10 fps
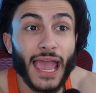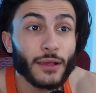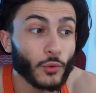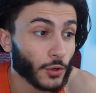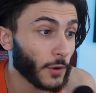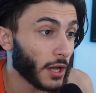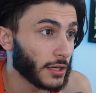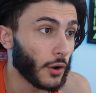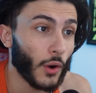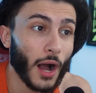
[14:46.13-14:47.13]
hey, what do I
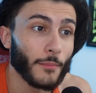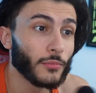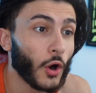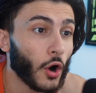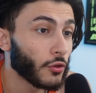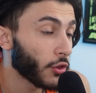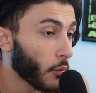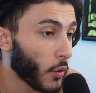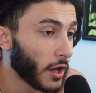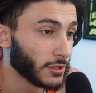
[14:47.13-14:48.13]
know? I'm not the
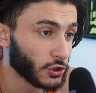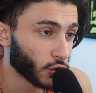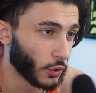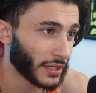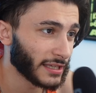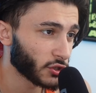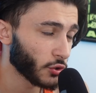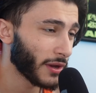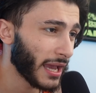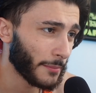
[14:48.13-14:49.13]
one talking
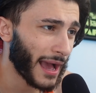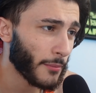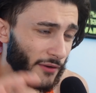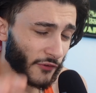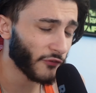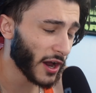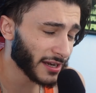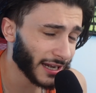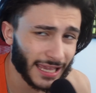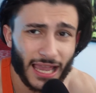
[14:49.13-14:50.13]
to him. However,
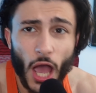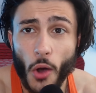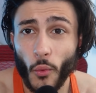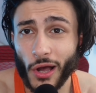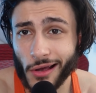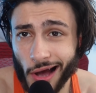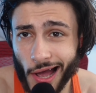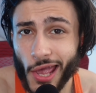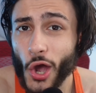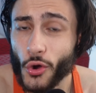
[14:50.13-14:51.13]
finally, one
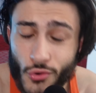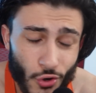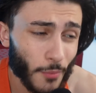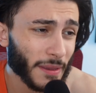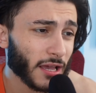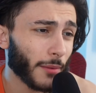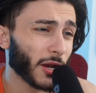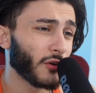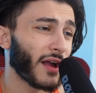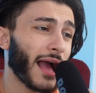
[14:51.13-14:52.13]
guy who could be
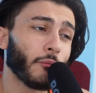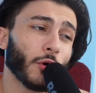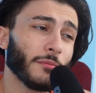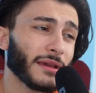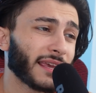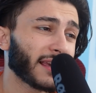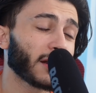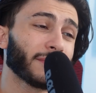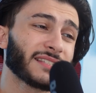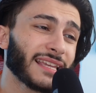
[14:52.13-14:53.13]
coming over and wouldn't be
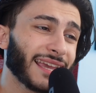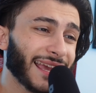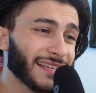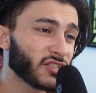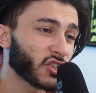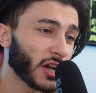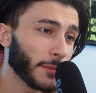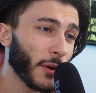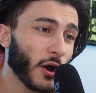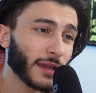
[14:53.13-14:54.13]
kicking up a stink is
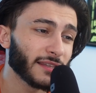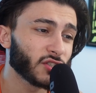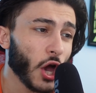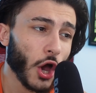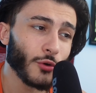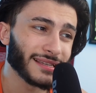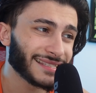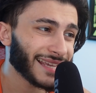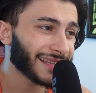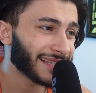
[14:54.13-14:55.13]
Sonny Perkins, who is
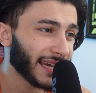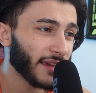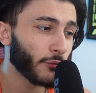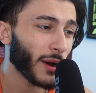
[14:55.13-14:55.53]
set to leave